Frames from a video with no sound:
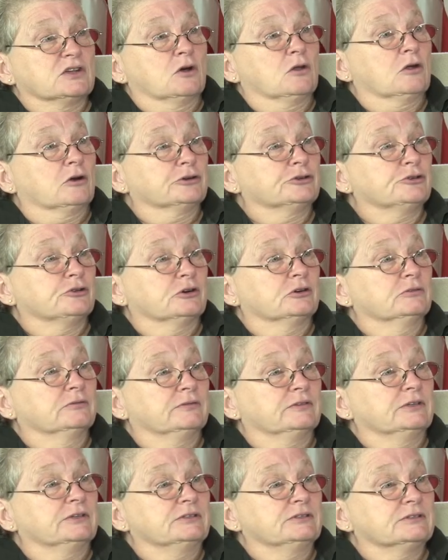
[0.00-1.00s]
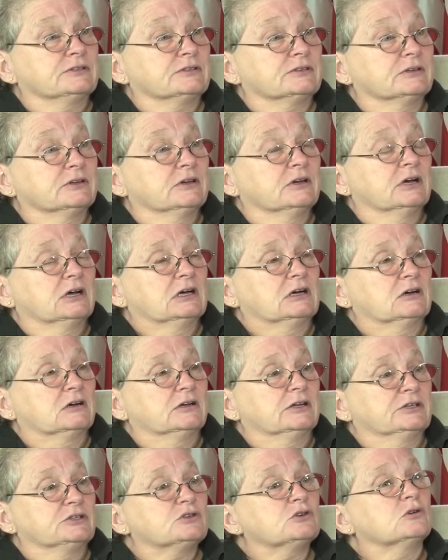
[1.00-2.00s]
all our trophies uh,
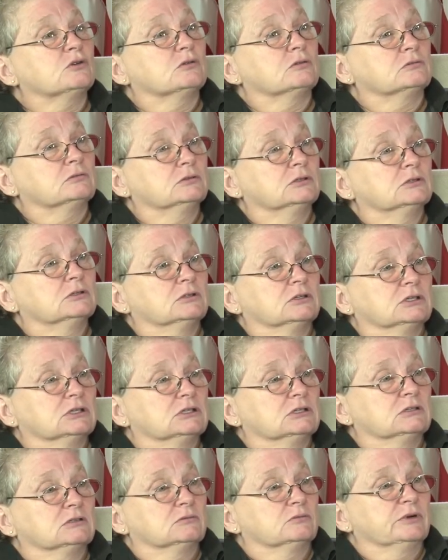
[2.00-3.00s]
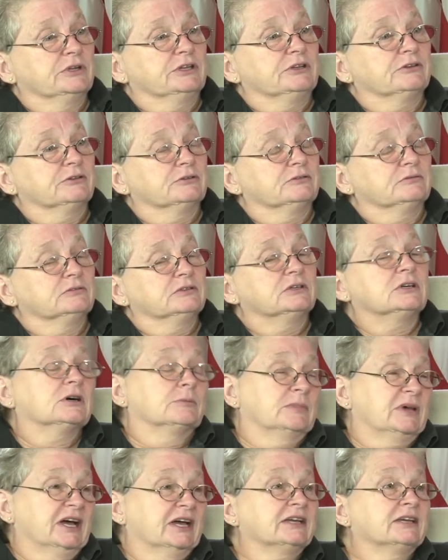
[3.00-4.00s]
until uh, we could come
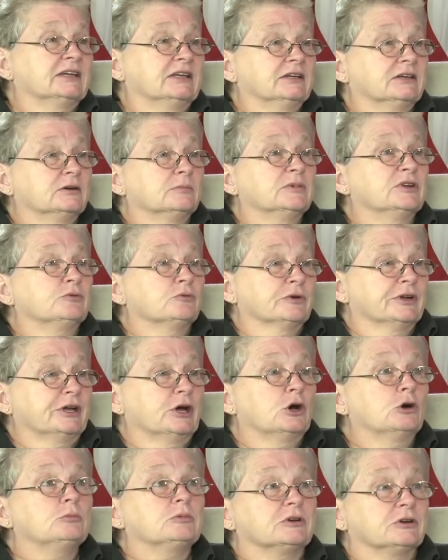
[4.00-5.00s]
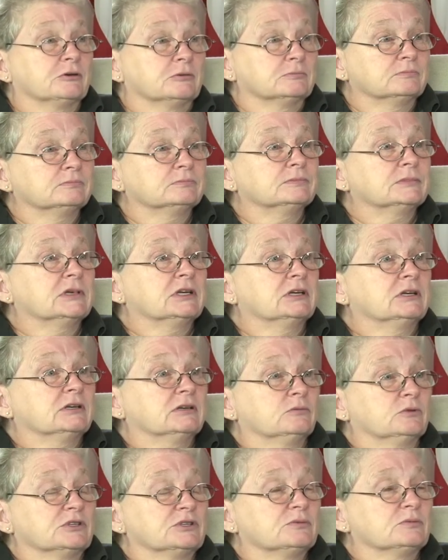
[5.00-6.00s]
back and get them and reopen them
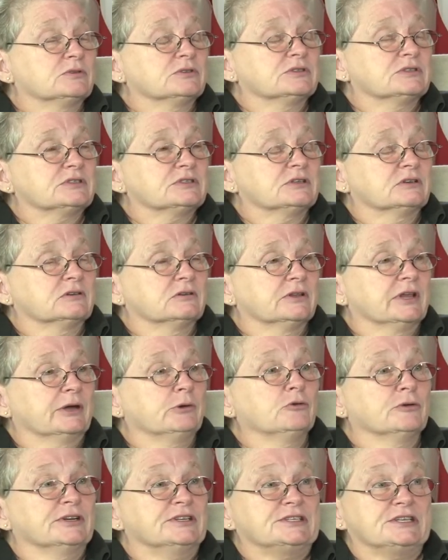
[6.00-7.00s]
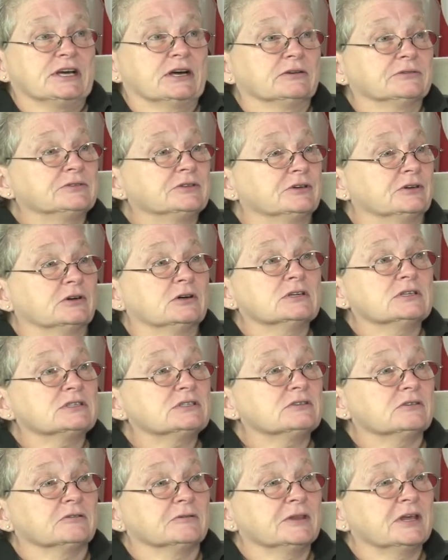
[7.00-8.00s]
which was uh, they reached out to us
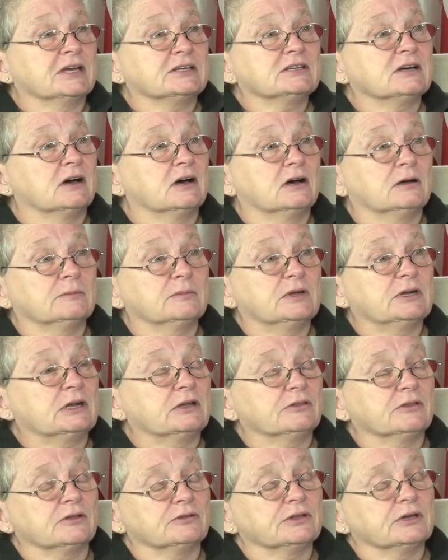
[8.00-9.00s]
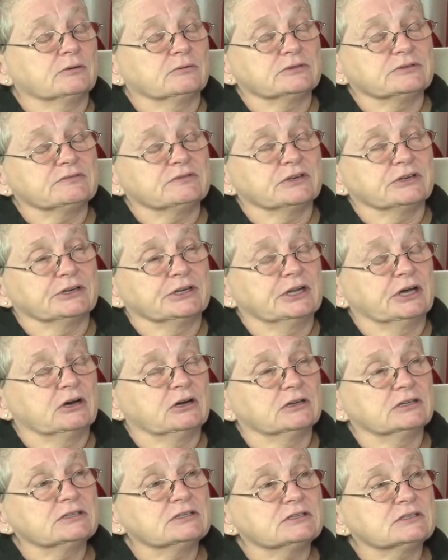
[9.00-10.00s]
during that time, and I thought that was very
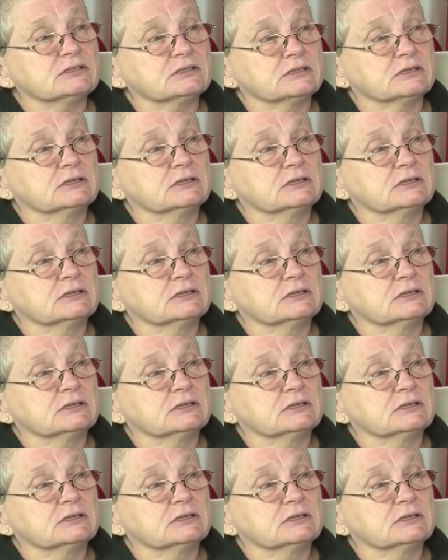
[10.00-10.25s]
nice.